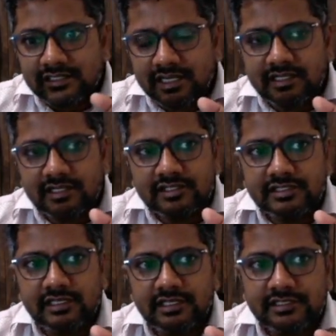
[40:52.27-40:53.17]
energy
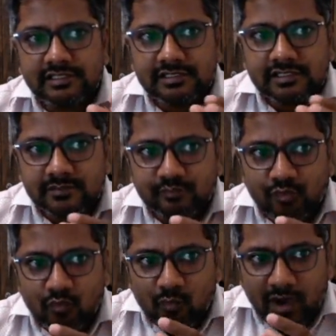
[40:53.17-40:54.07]
is
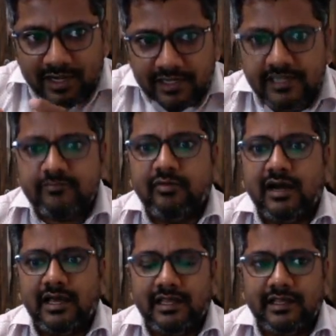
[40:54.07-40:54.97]
provided
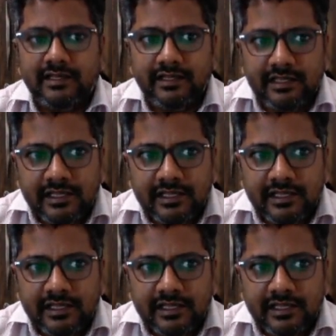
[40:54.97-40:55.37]
by